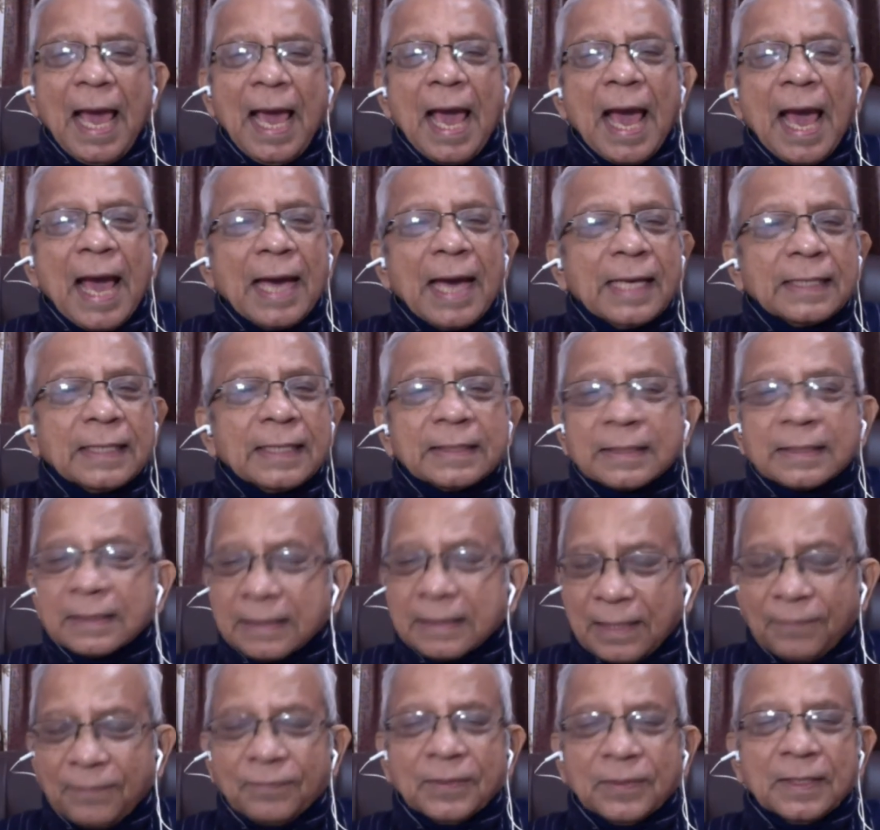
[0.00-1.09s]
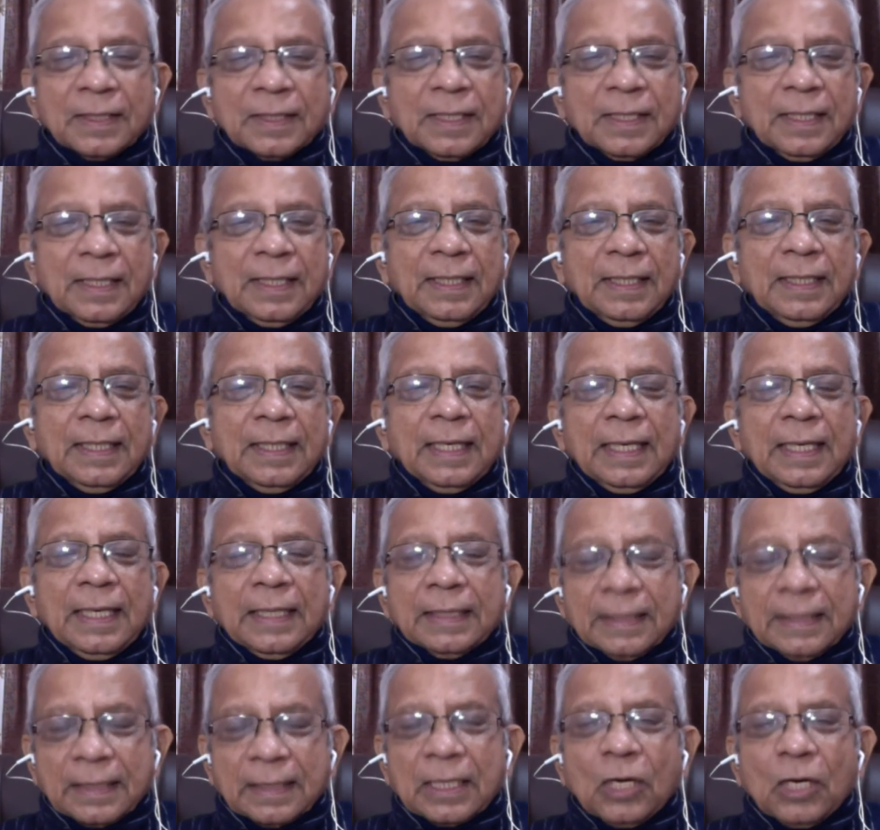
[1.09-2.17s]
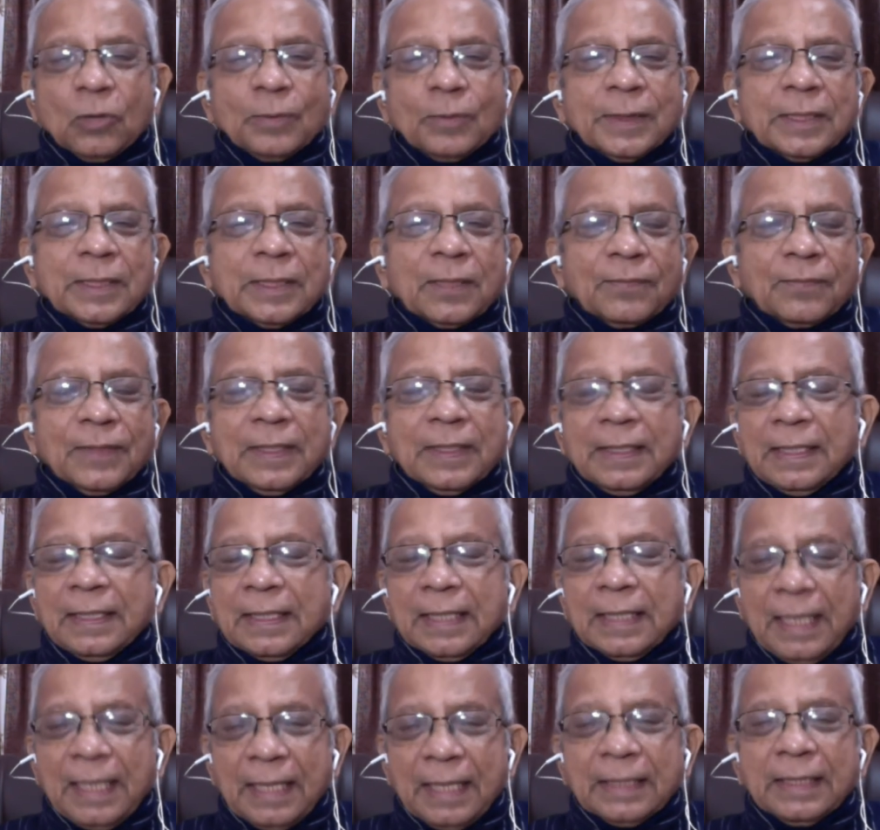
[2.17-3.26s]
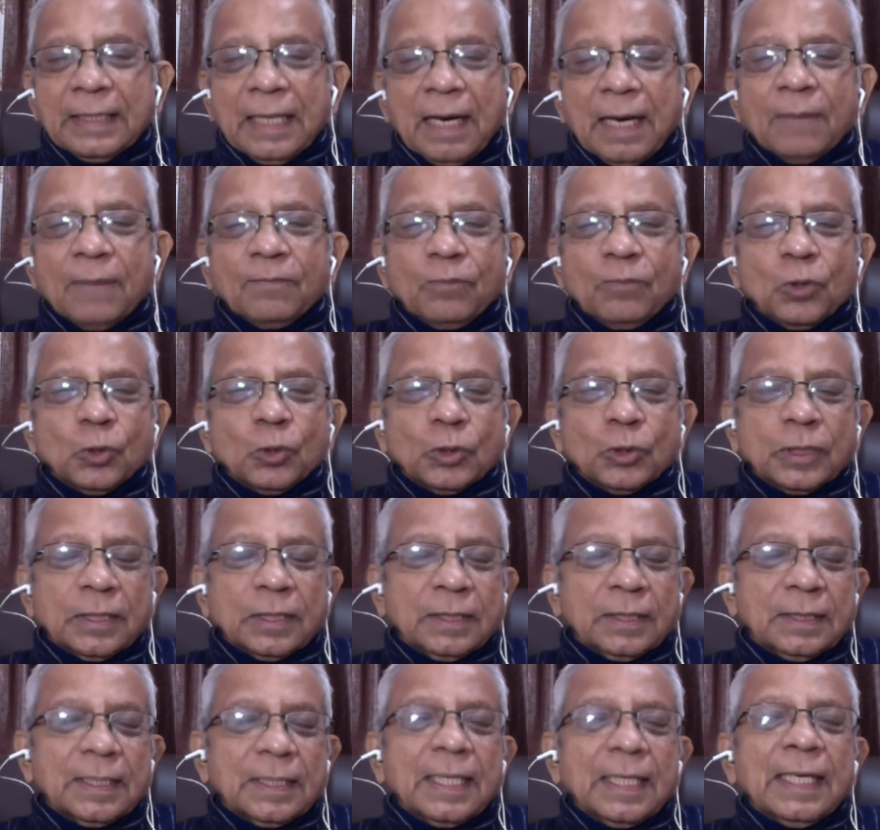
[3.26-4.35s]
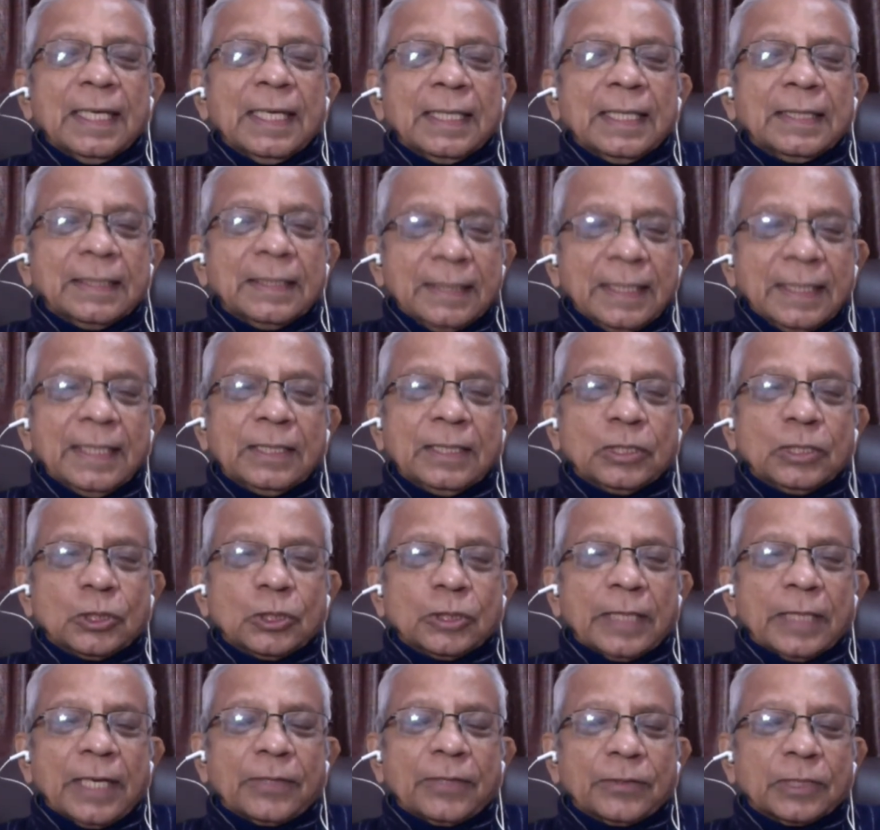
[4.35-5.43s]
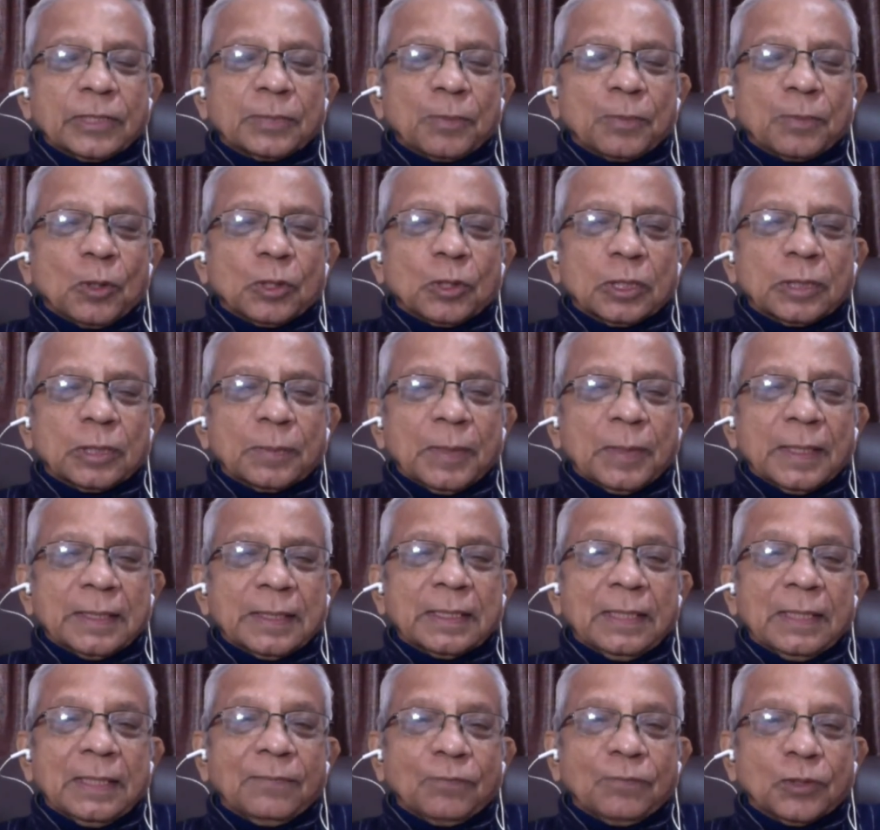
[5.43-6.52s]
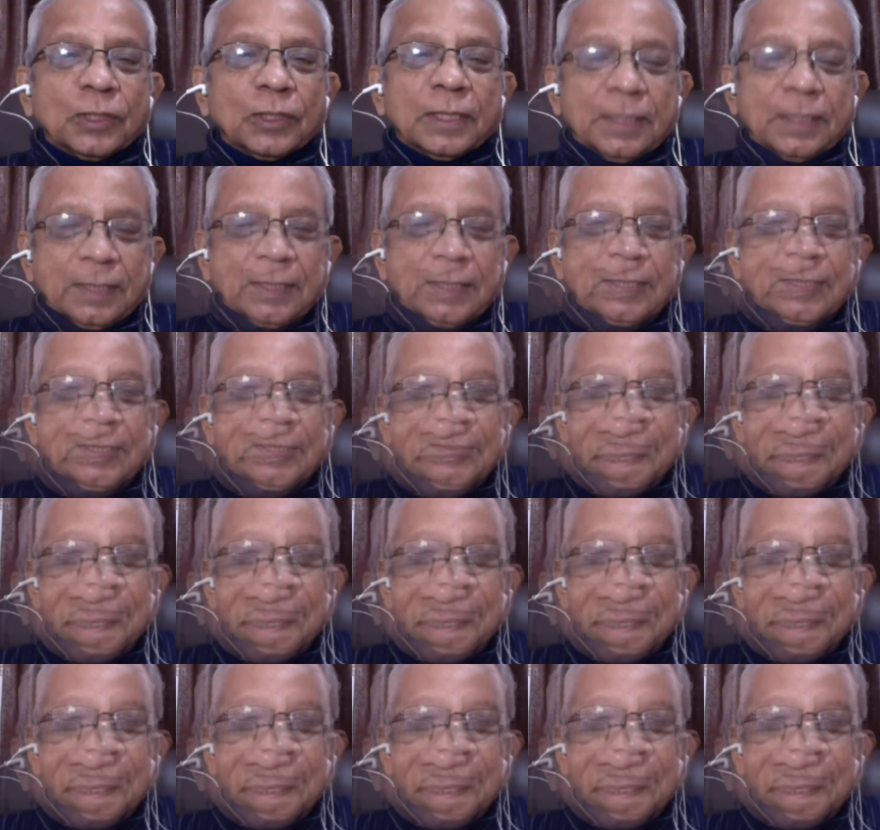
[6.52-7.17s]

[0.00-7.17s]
And definitely the government of India and the armed forces need to take responsibility for this.